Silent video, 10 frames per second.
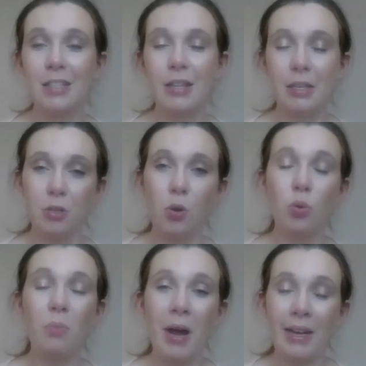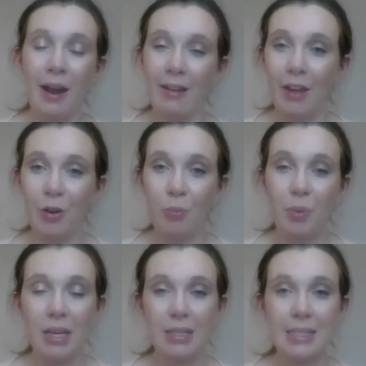that Gold Mine eyeliner
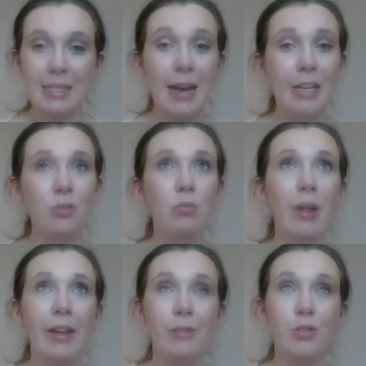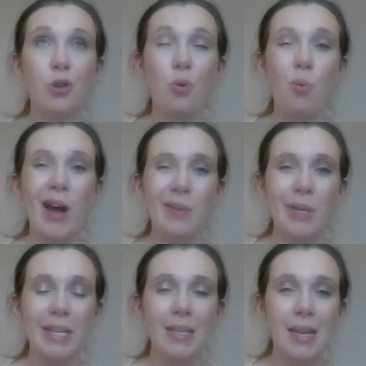because I do like this quite a
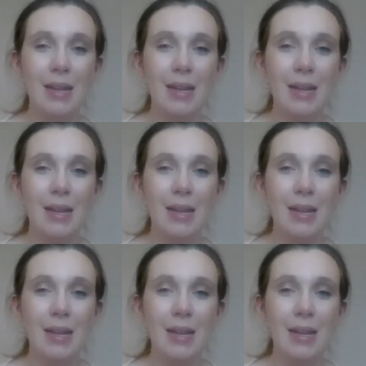bit.